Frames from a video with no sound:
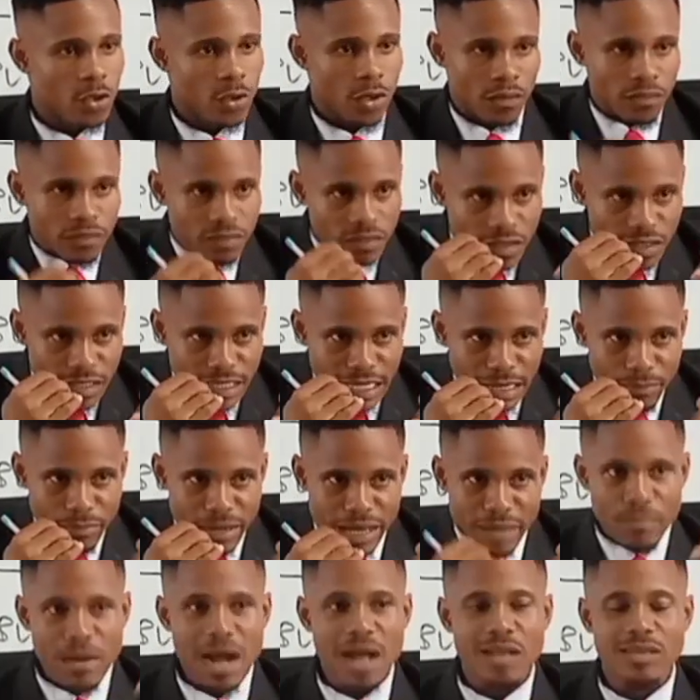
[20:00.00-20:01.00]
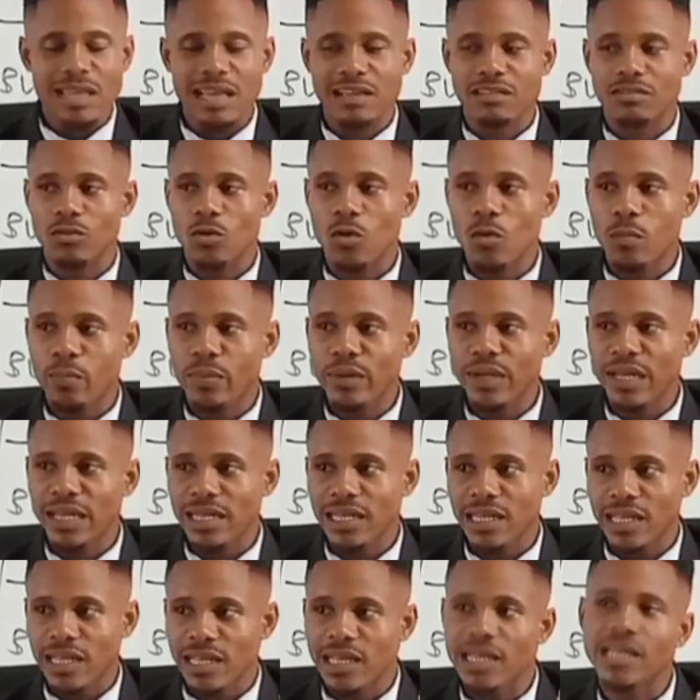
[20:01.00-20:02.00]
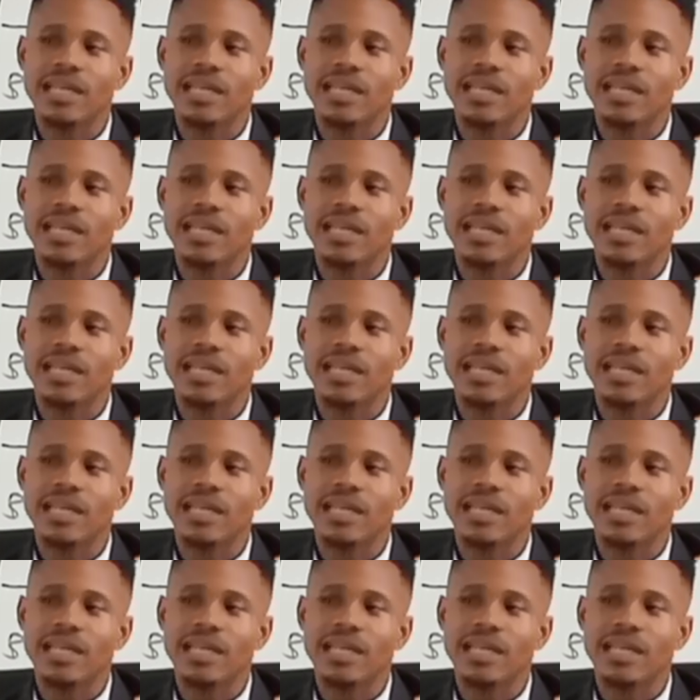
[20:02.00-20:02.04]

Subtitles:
you have seen that my mouth has opened a